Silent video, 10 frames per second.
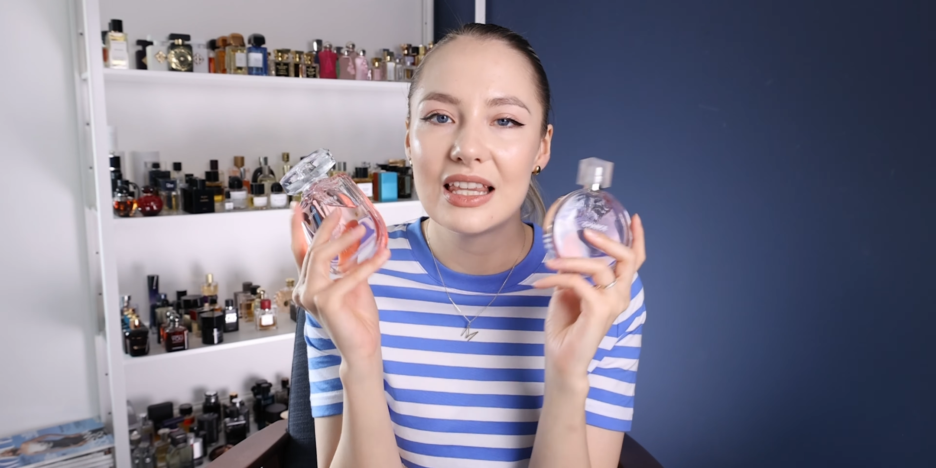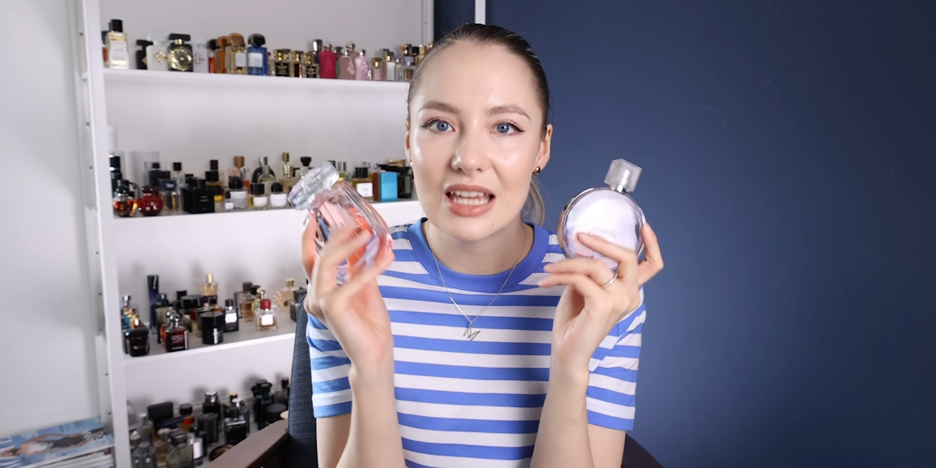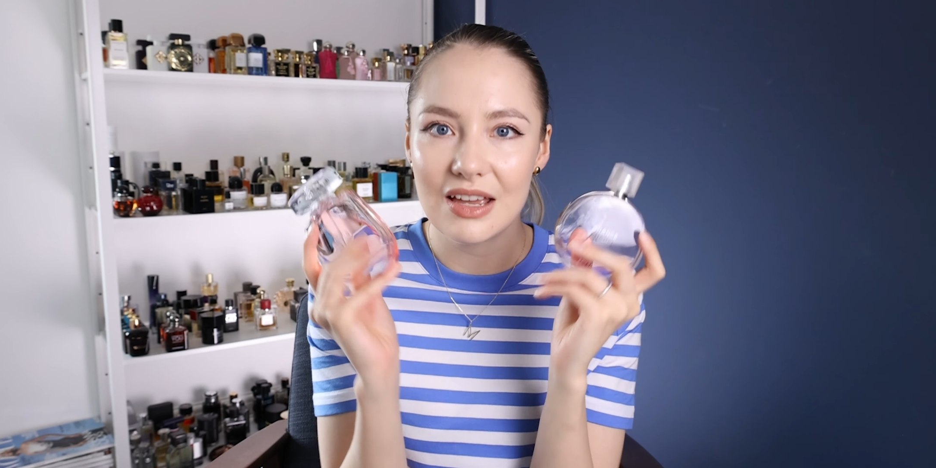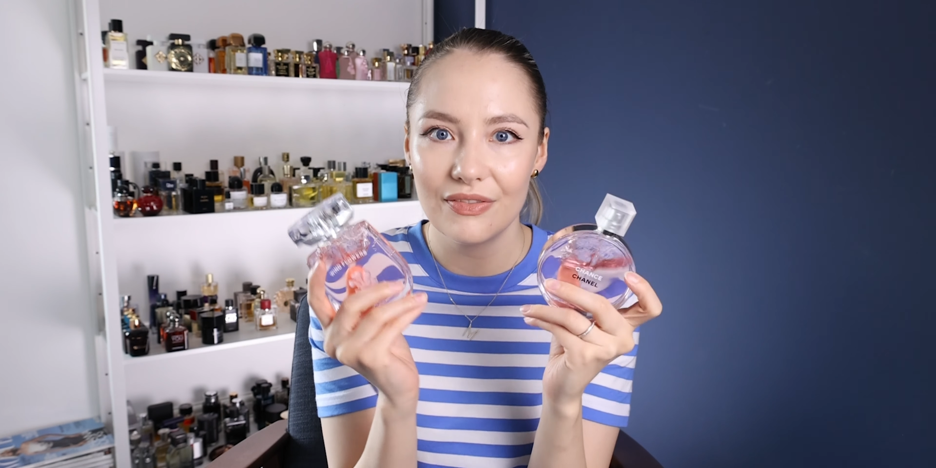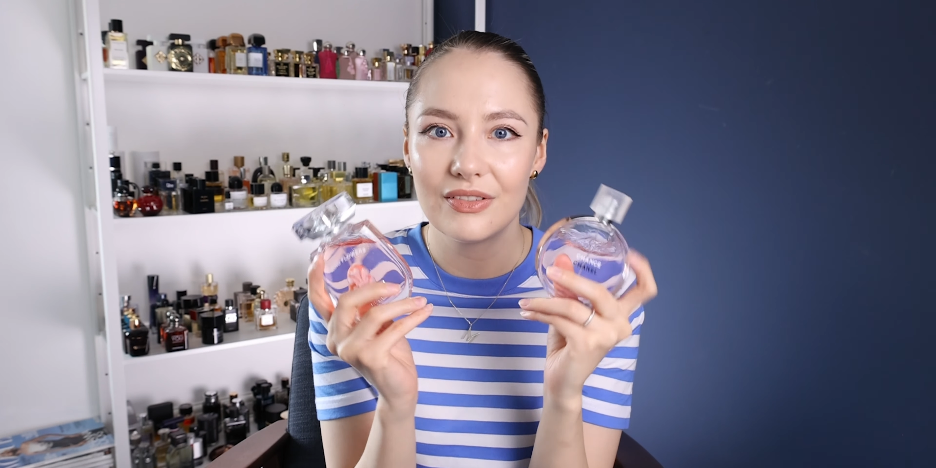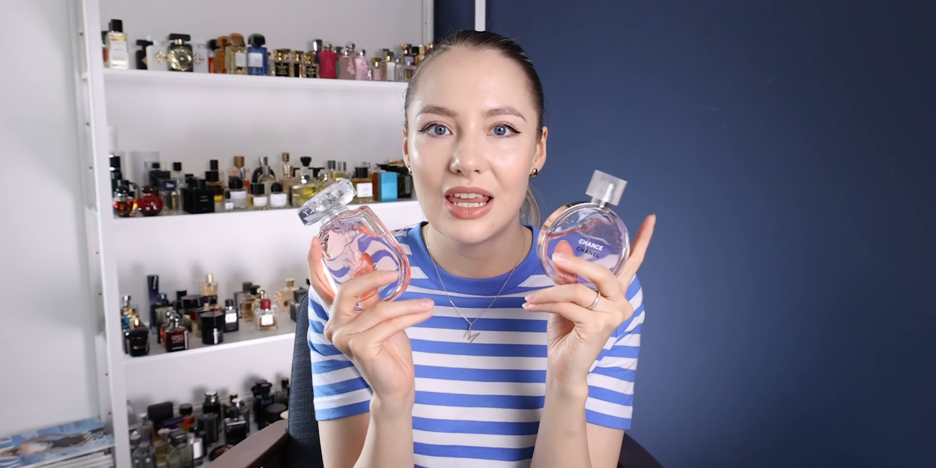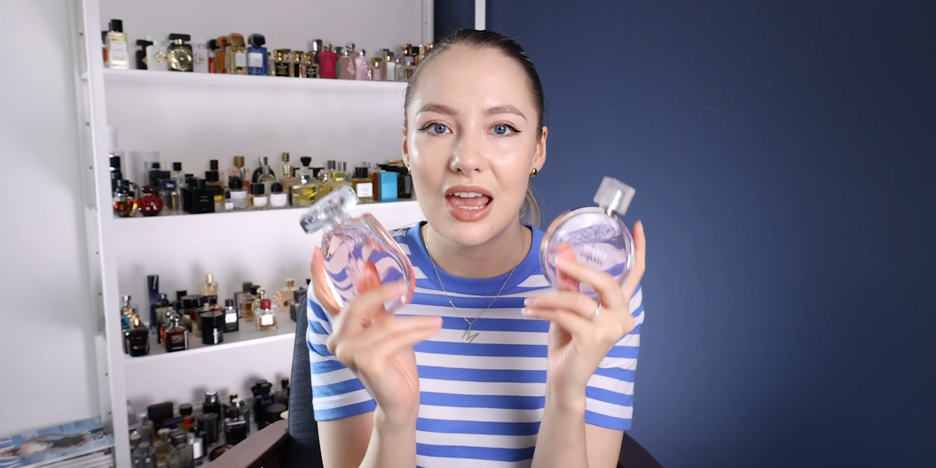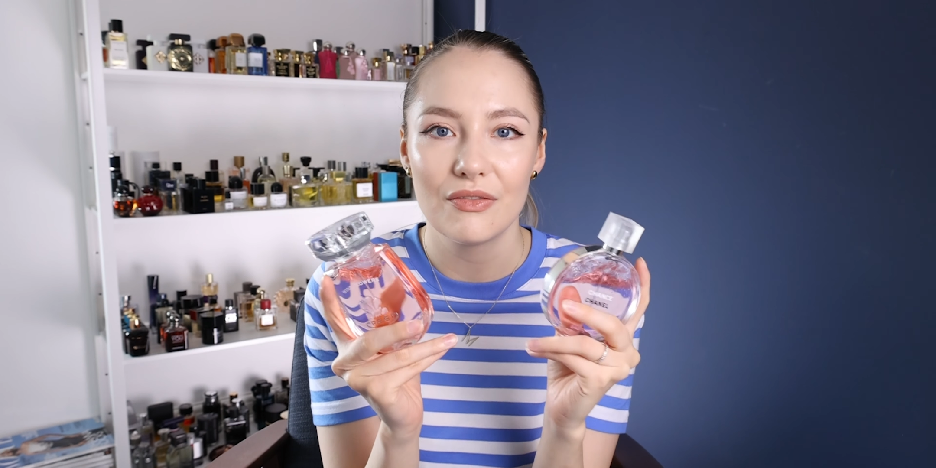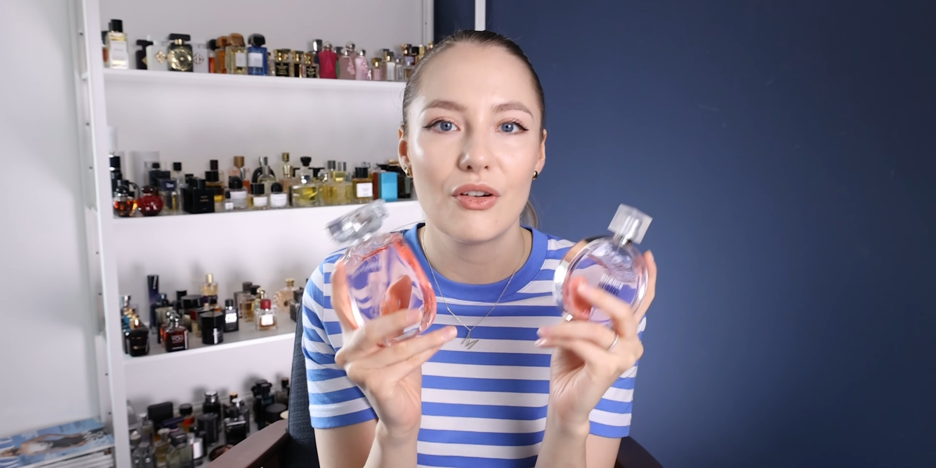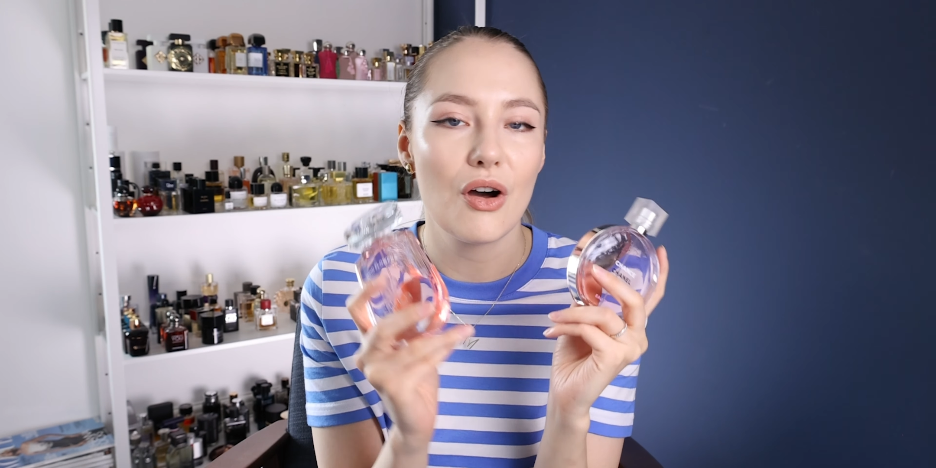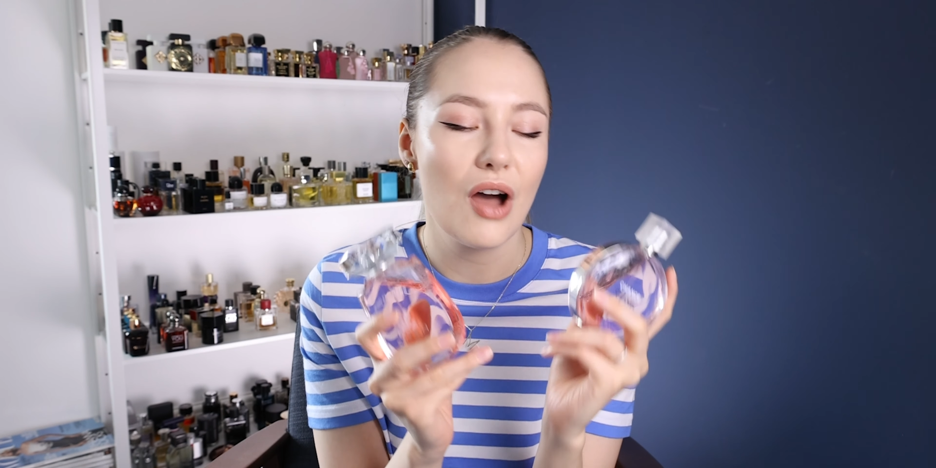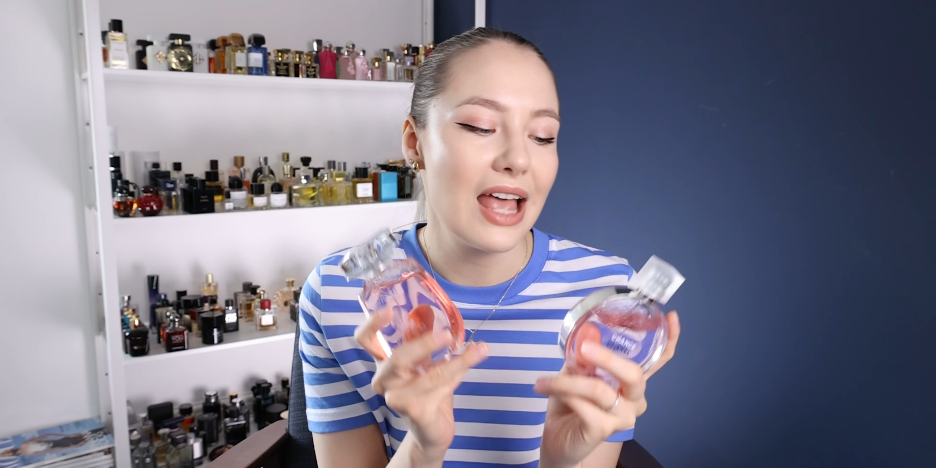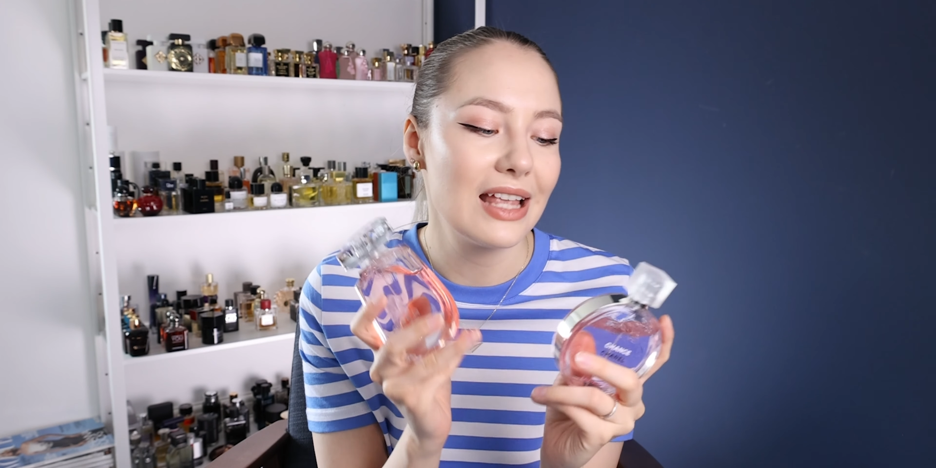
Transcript: definitely have got